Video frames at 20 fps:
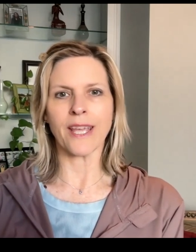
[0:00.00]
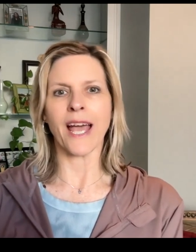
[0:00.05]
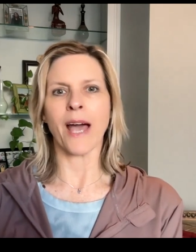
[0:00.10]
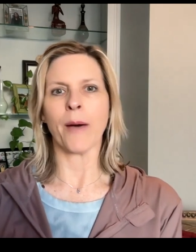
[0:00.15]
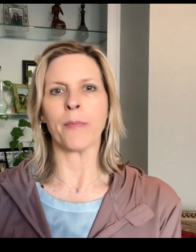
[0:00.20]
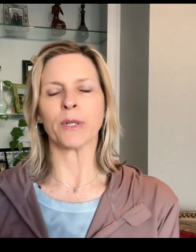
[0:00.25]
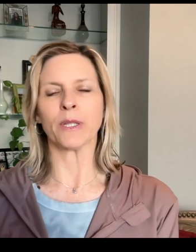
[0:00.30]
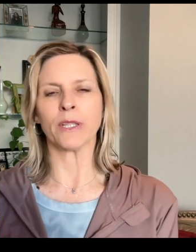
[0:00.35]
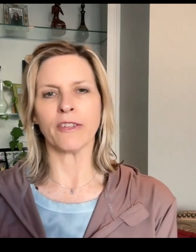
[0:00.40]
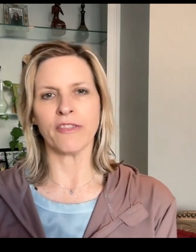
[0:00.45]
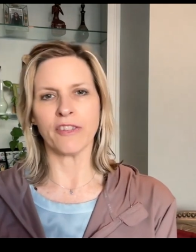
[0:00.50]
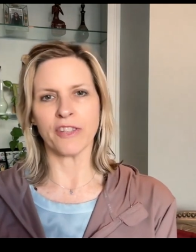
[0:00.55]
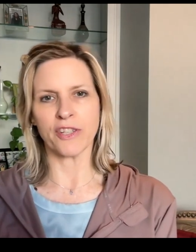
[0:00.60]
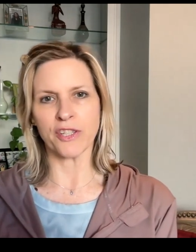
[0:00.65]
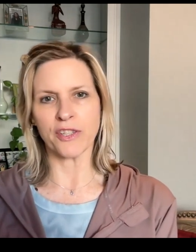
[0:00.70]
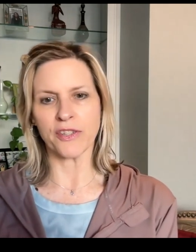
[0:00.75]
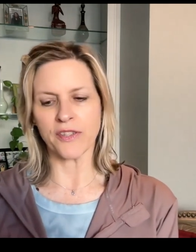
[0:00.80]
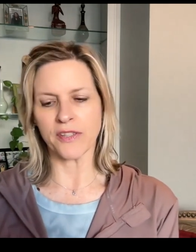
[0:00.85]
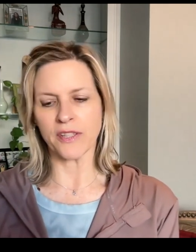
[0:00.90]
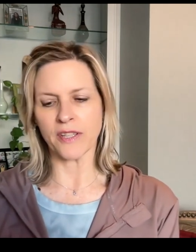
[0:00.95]
capital
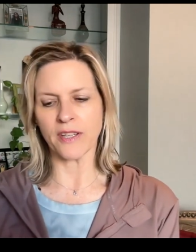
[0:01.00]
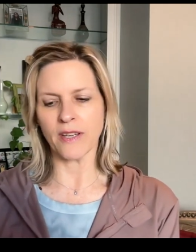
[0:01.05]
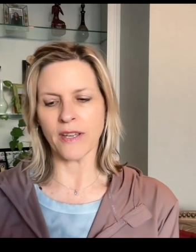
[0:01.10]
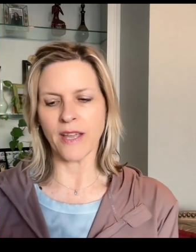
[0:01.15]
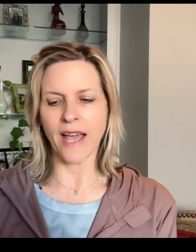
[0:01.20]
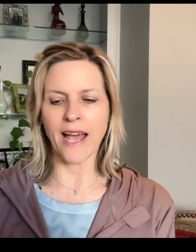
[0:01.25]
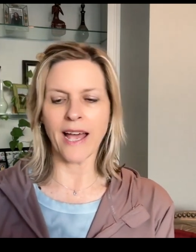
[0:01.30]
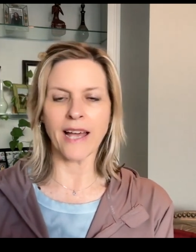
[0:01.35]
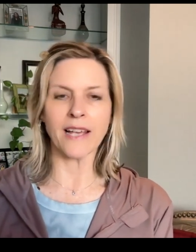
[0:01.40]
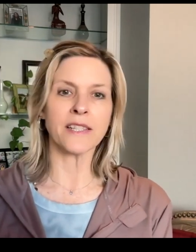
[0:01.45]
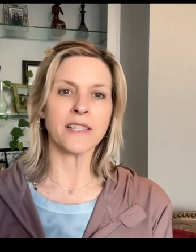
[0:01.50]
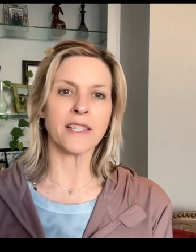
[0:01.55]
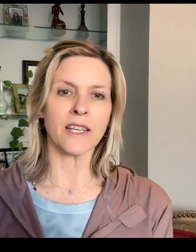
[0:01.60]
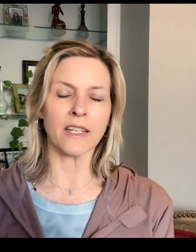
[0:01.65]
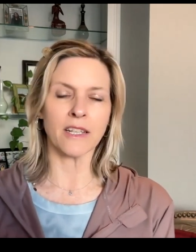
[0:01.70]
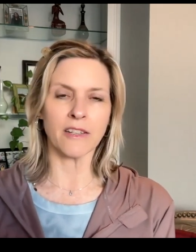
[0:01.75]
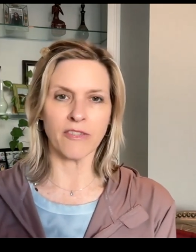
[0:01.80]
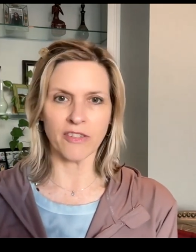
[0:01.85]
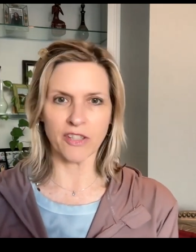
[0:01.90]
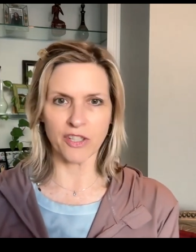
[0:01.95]
efficiency,
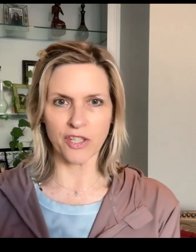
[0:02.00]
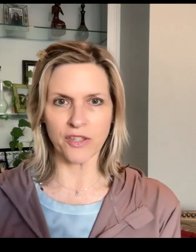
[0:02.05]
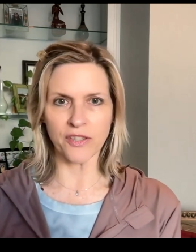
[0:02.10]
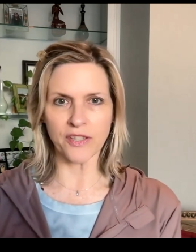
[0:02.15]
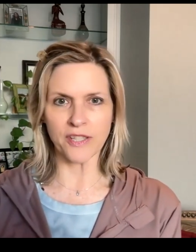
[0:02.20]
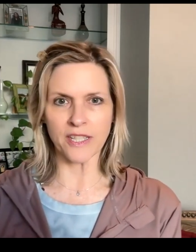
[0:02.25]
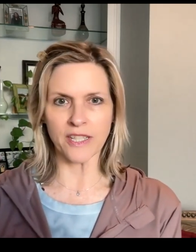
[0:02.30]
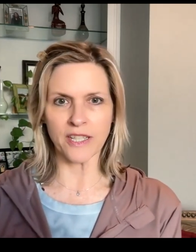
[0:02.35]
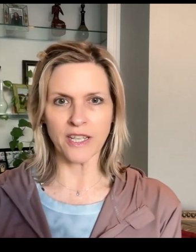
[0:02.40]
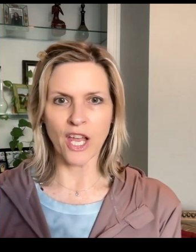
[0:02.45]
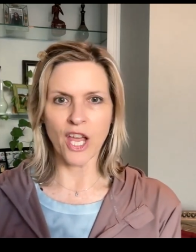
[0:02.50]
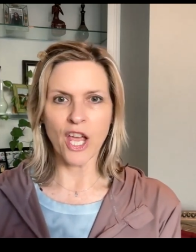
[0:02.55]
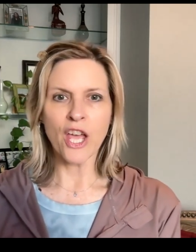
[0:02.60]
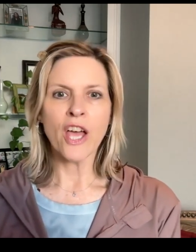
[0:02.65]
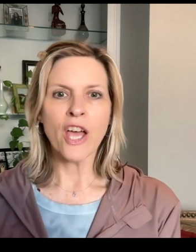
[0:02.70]
asset efficiency,